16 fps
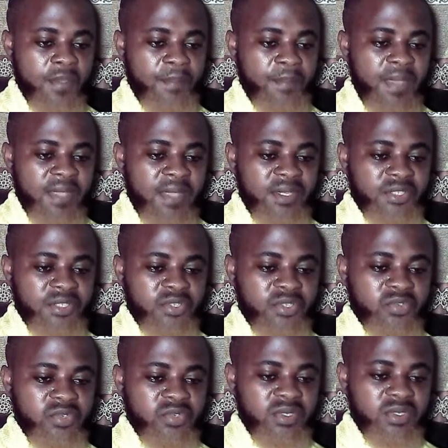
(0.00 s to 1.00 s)
Pay attention
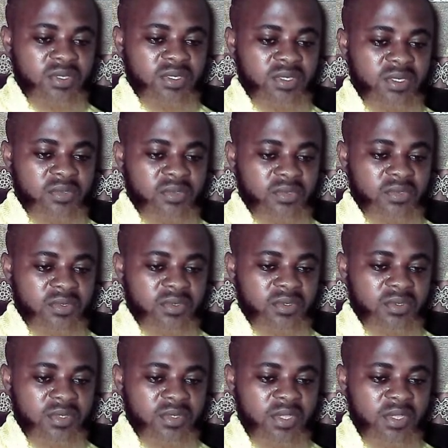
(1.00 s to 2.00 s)
to the details.
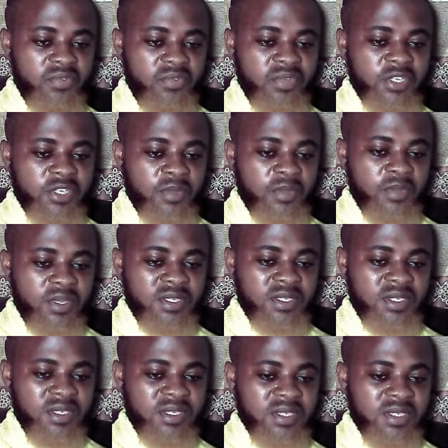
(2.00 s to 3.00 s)
Even the smallest
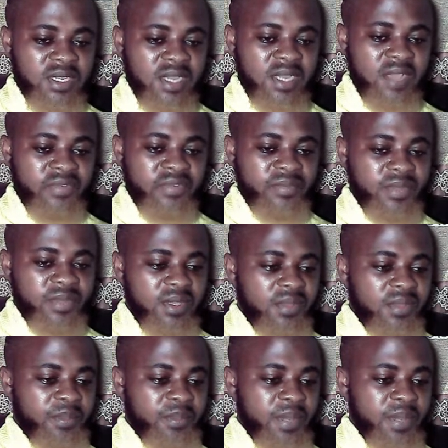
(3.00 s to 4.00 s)
change can have a big
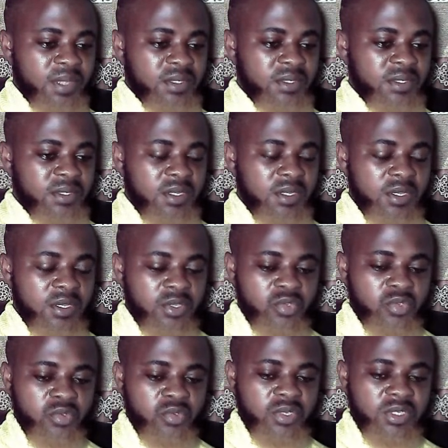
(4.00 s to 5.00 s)
impact.
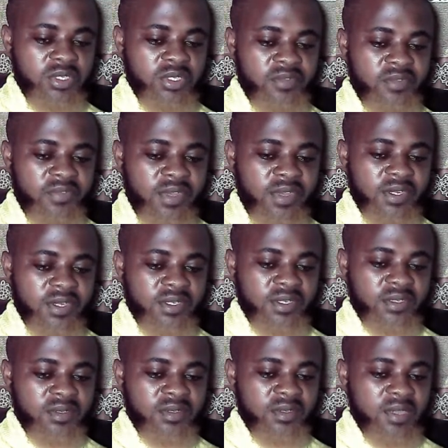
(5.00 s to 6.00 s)
So this is a very
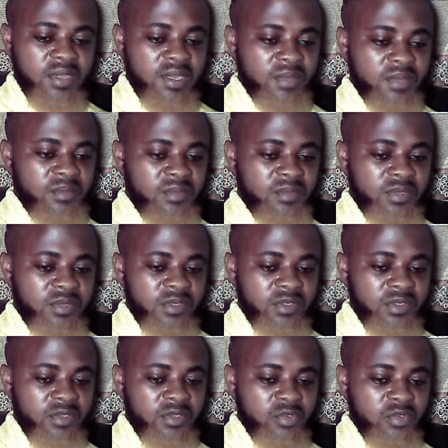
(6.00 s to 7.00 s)

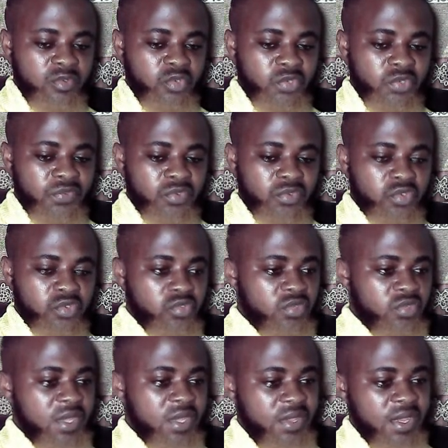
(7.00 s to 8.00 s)
useful tool
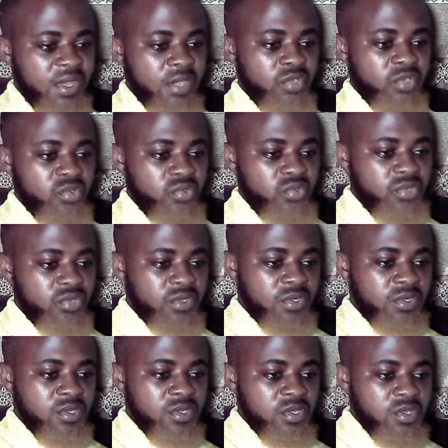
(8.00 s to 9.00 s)
that you can use
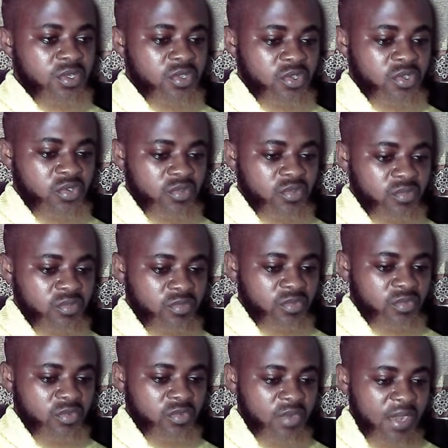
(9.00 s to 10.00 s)
to
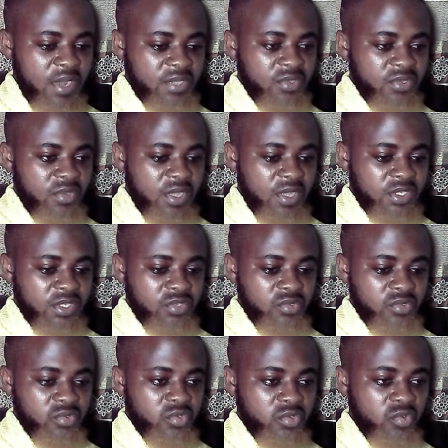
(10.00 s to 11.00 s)
write your
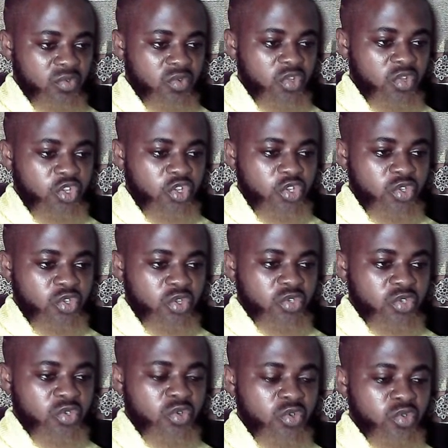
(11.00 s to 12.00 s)
article. So you
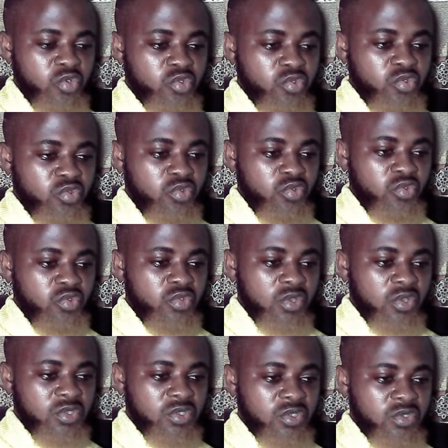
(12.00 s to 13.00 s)
just go
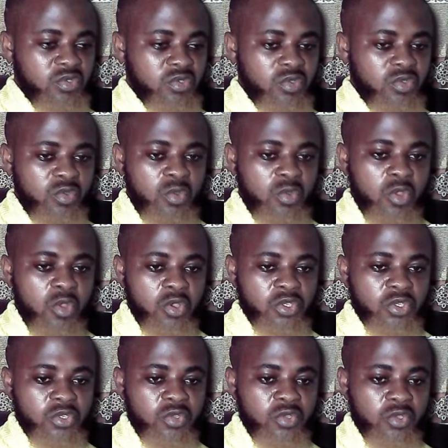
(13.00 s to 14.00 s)
to
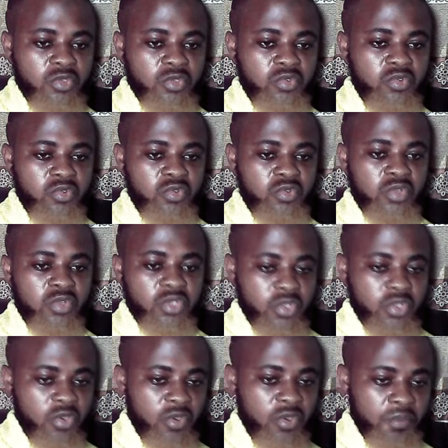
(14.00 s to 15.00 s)

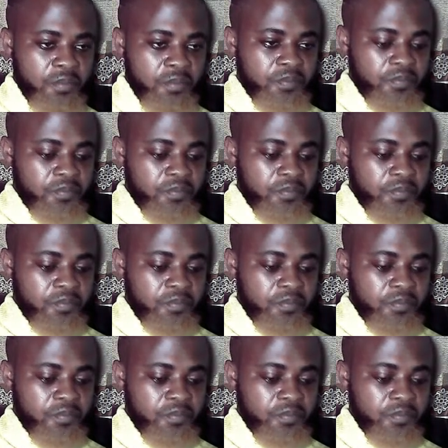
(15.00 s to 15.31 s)
docs.google.com,